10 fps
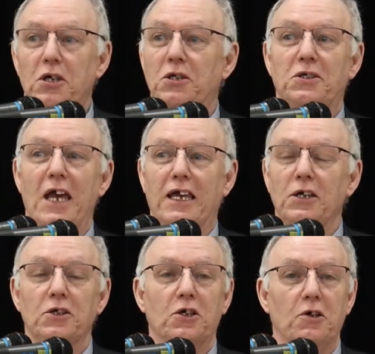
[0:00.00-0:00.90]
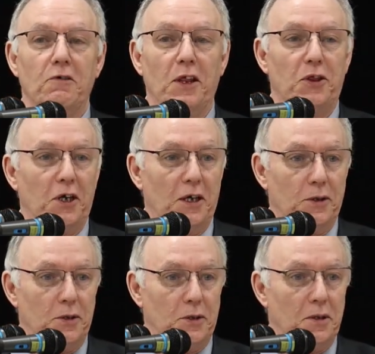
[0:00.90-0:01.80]
to Second
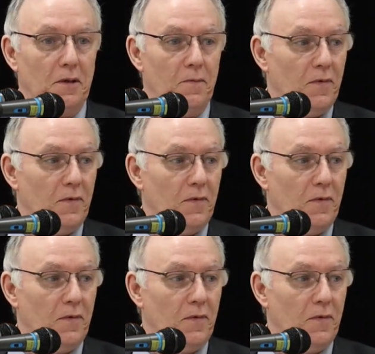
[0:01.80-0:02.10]
Corinthians.